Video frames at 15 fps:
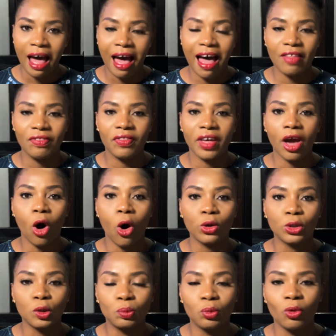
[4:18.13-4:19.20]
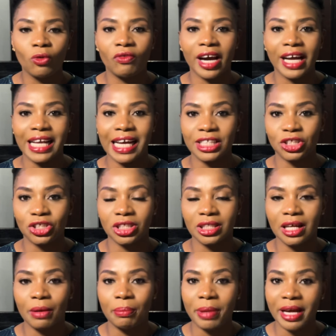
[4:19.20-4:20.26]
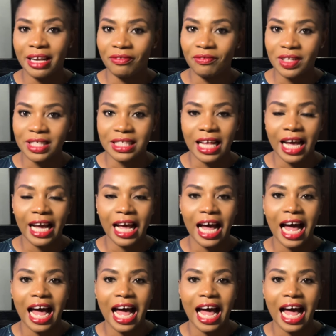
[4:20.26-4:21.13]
and they also provide additional benefits like